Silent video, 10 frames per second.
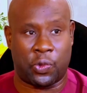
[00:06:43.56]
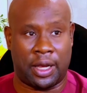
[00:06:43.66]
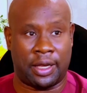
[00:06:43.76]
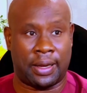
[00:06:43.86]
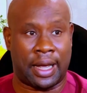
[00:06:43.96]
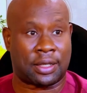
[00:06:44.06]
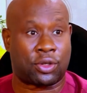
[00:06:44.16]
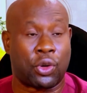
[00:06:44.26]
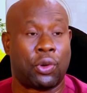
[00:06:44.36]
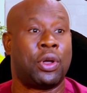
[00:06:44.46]

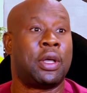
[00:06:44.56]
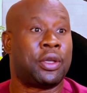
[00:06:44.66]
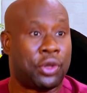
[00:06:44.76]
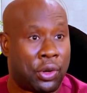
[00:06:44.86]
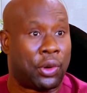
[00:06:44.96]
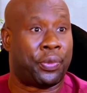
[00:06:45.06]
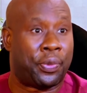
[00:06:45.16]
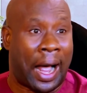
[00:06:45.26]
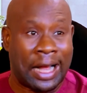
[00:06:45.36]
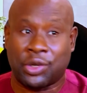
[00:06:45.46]
willingness to
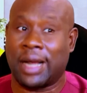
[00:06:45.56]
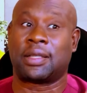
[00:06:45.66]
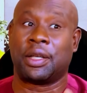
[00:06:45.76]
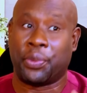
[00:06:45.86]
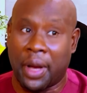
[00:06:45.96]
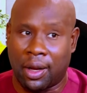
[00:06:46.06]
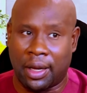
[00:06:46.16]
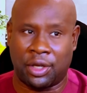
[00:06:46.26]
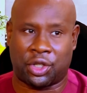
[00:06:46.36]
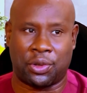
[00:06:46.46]
address the real
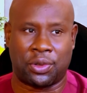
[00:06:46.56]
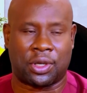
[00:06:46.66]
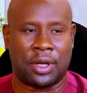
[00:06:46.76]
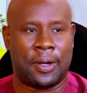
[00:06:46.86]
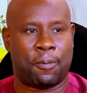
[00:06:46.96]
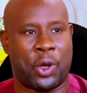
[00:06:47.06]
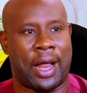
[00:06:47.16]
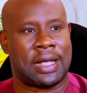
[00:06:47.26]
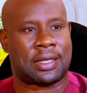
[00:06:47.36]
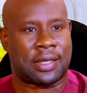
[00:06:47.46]
issues,
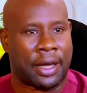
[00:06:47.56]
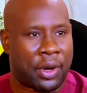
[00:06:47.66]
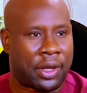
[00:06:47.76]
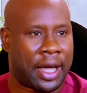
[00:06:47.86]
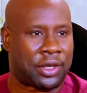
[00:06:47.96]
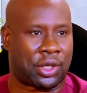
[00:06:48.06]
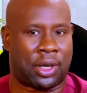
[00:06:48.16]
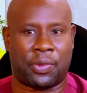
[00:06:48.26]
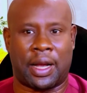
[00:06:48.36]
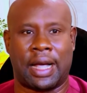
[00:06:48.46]
whether it's
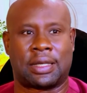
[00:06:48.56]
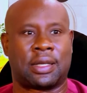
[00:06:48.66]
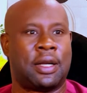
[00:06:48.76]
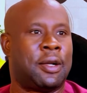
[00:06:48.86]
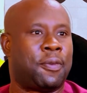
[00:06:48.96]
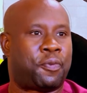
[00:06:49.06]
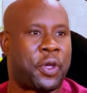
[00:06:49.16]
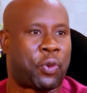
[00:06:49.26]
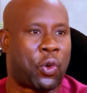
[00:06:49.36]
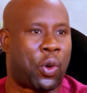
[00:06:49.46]
segregation, whether it's
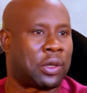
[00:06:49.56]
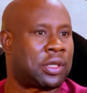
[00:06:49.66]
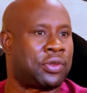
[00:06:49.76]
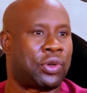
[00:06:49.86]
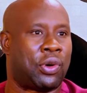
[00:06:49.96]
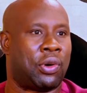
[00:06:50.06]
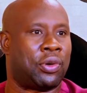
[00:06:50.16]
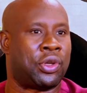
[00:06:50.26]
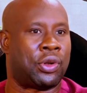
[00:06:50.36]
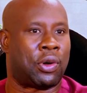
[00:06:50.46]
people wanting
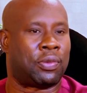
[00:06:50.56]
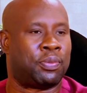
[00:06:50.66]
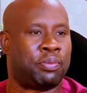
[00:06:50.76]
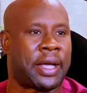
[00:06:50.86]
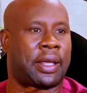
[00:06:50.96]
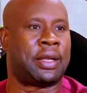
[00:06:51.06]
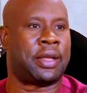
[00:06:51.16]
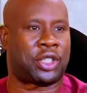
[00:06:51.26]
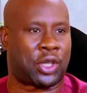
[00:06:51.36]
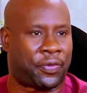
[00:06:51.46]
to make a
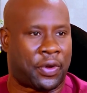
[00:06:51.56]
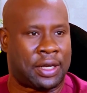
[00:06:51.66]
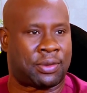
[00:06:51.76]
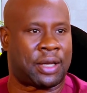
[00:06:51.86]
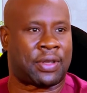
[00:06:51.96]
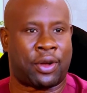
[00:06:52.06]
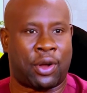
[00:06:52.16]
nation for themselves